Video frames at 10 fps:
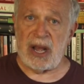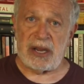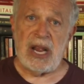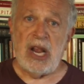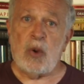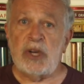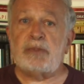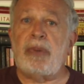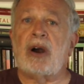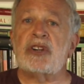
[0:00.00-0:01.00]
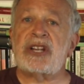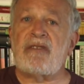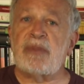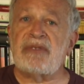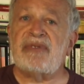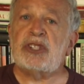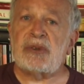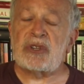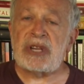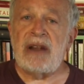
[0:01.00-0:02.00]
9, which bars government
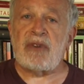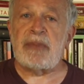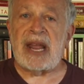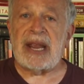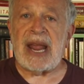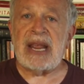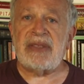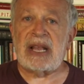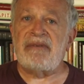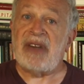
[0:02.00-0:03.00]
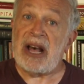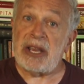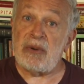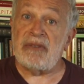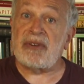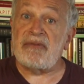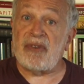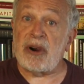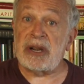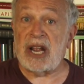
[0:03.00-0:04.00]
officials from getting anything of value from
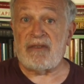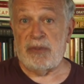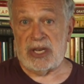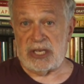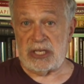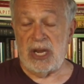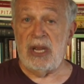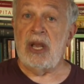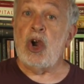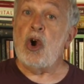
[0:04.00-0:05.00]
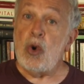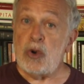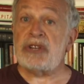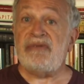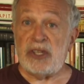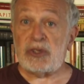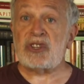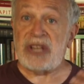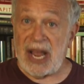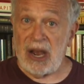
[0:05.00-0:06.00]
foreign governments. Whose
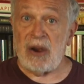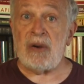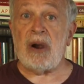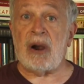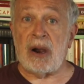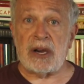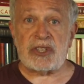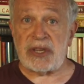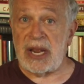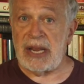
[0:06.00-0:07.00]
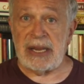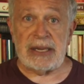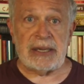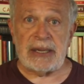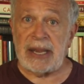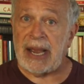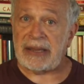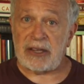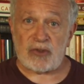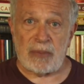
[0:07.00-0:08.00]
officials now are staying
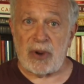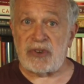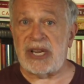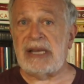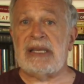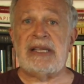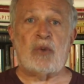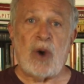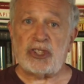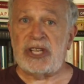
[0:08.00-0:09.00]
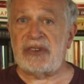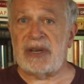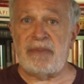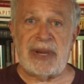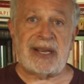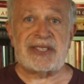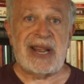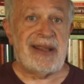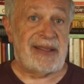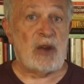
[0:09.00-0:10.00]
at the Trump Hotel in Washington
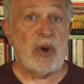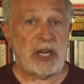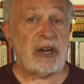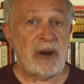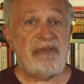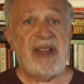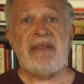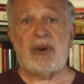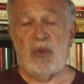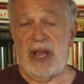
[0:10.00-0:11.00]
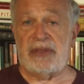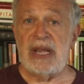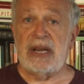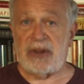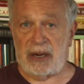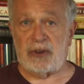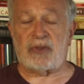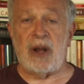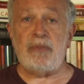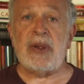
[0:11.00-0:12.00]
because they want to curry favor with
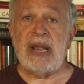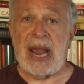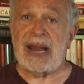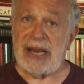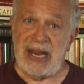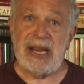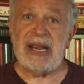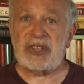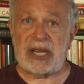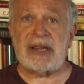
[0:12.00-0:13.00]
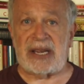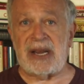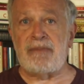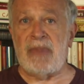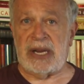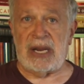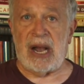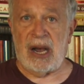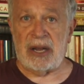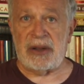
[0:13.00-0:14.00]
Donald Trump, and he is collecting
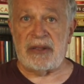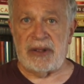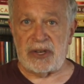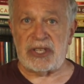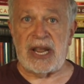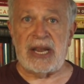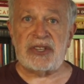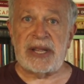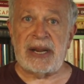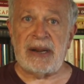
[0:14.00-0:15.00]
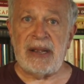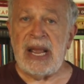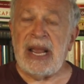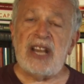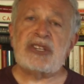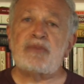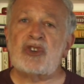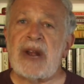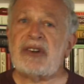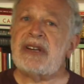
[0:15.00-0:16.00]
money on their stays there. He's
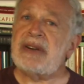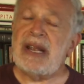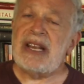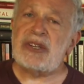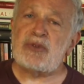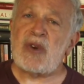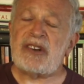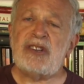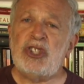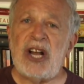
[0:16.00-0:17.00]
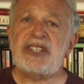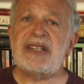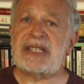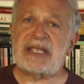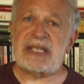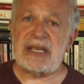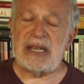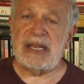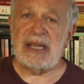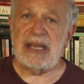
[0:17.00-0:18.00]
obstructed justice
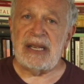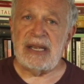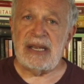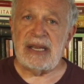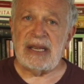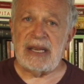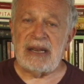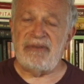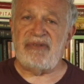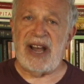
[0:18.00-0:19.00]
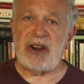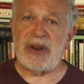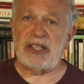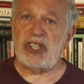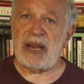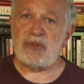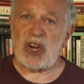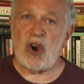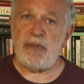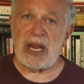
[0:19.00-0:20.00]
in firing James
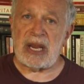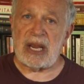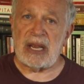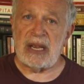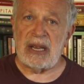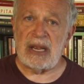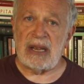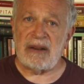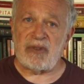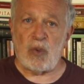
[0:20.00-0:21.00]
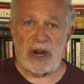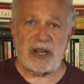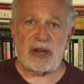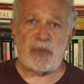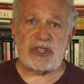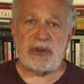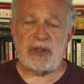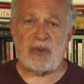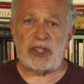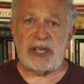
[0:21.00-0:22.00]
Comey for wanting to
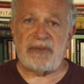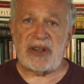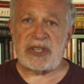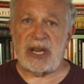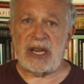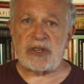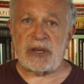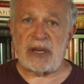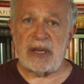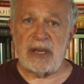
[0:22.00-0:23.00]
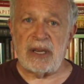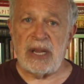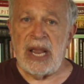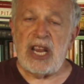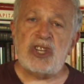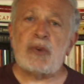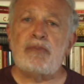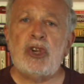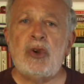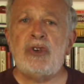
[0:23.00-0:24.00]
pursue the Russian investigation. He's
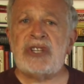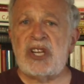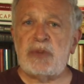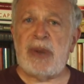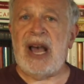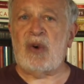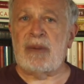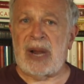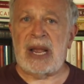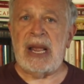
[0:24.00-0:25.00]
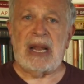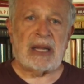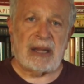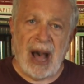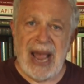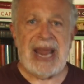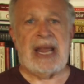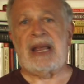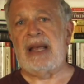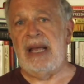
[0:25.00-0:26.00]
abused his power by
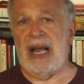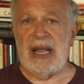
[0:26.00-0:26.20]
lying